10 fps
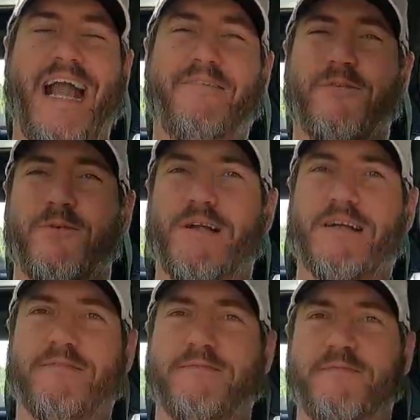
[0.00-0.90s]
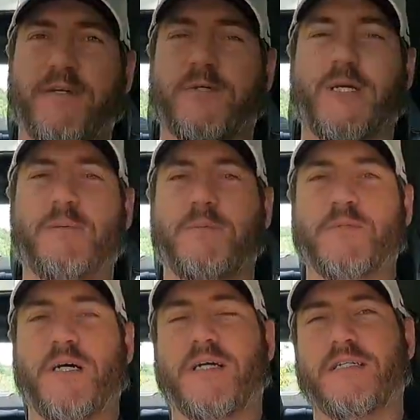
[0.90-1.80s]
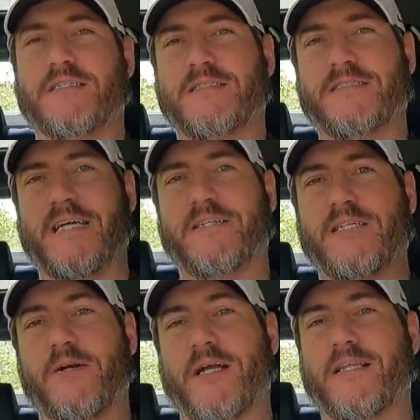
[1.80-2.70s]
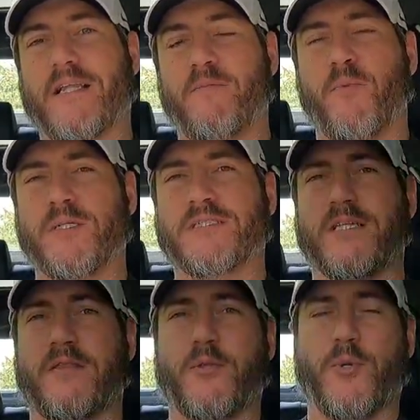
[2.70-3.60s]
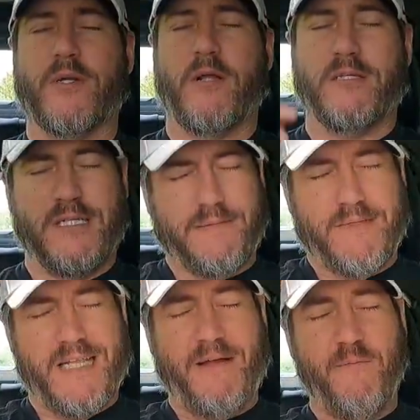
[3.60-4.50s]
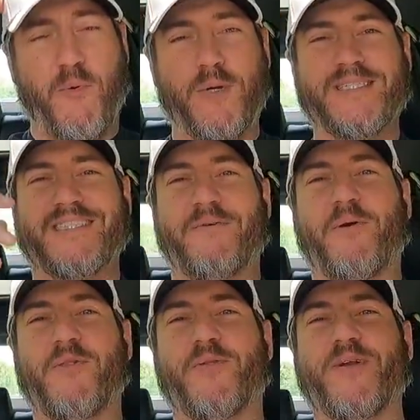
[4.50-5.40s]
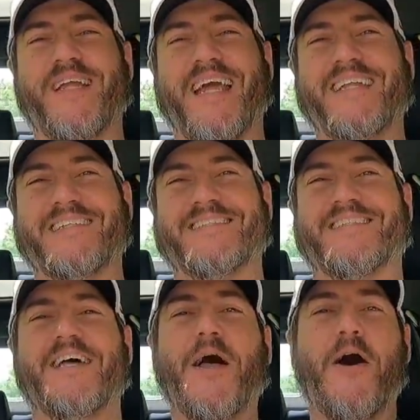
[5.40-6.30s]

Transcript: after I filled up down here, I got the 11.03 gallons